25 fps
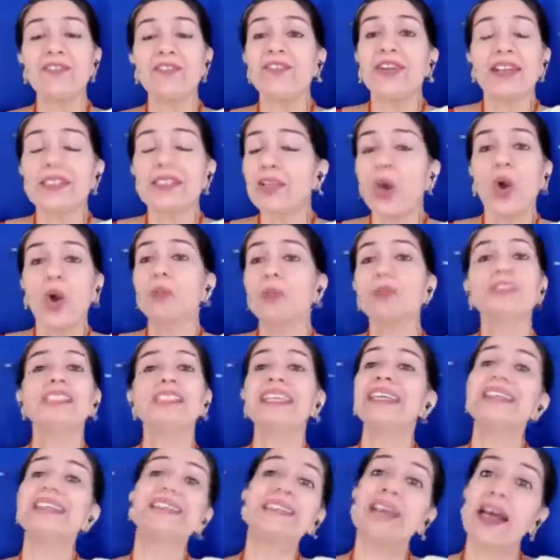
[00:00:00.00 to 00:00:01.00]
in fact, almost
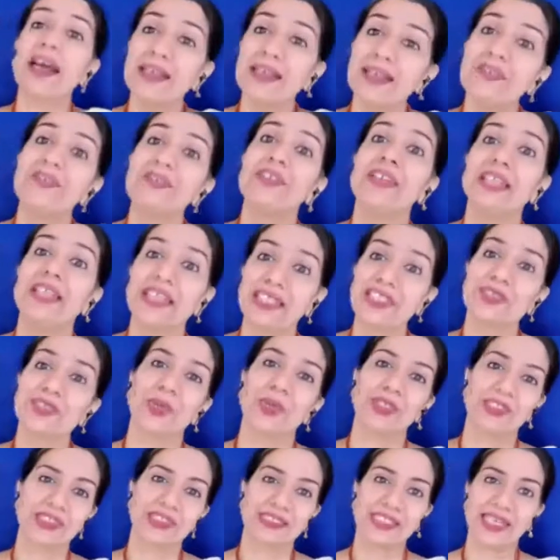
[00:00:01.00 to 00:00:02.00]
the entire village
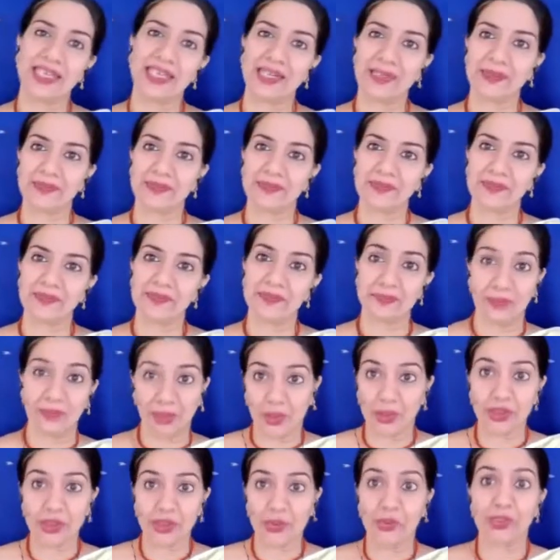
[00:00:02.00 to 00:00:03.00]
was there,
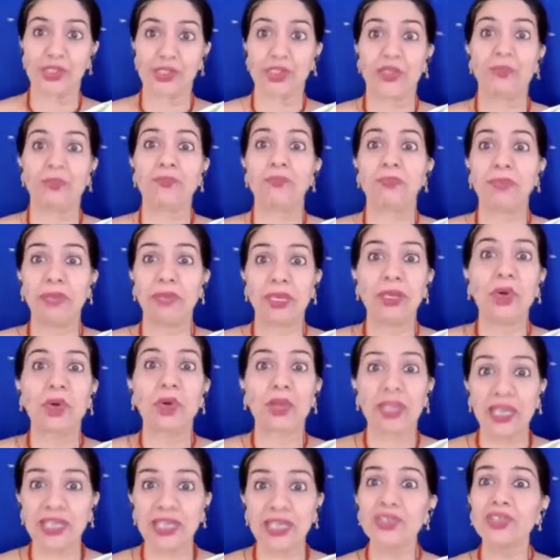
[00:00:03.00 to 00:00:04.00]
because it was a big
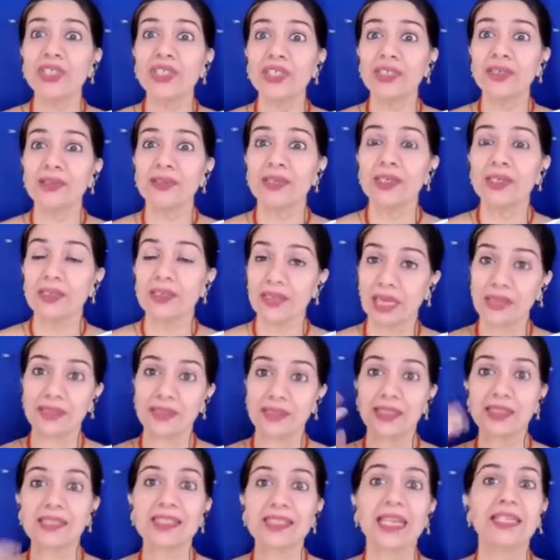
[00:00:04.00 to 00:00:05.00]
occasion,
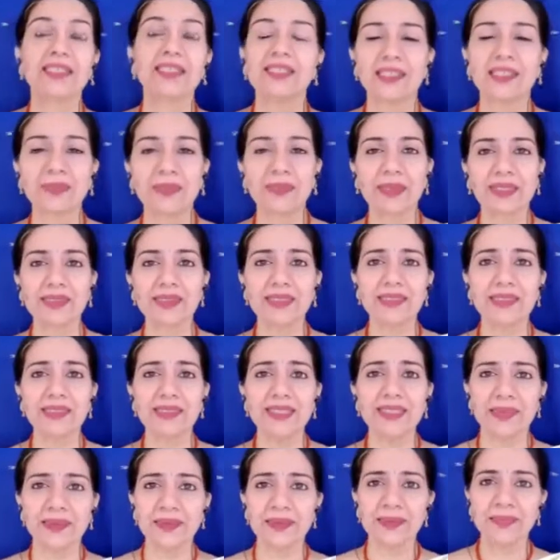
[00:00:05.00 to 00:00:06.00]
Tata's 90th
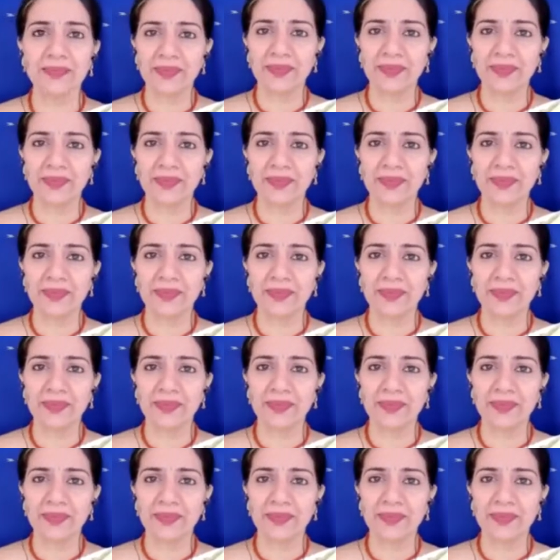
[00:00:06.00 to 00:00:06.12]
birthday.